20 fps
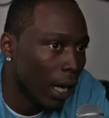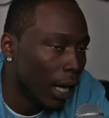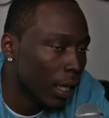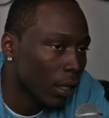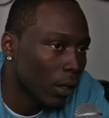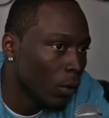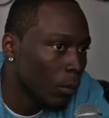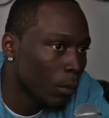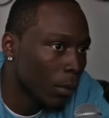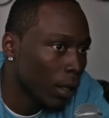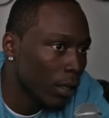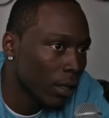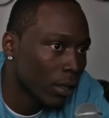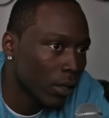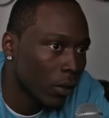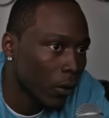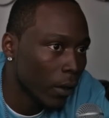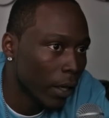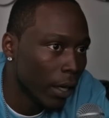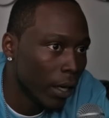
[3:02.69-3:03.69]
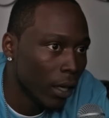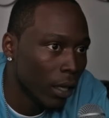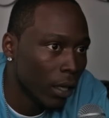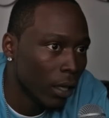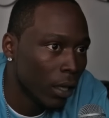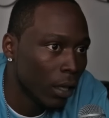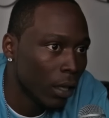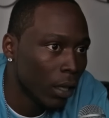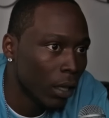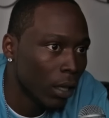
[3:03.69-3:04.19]
I know mothers crying,
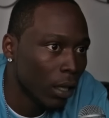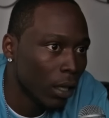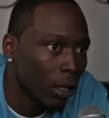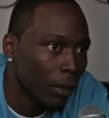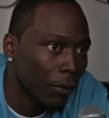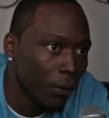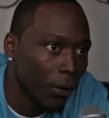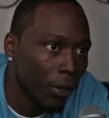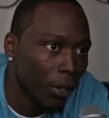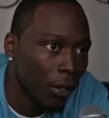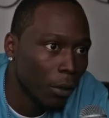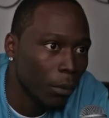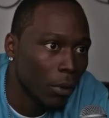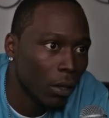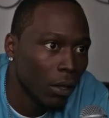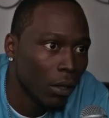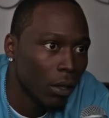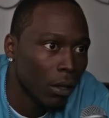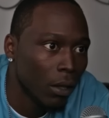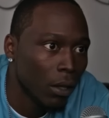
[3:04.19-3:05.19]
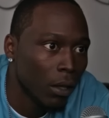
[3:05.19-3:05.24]
you feel me?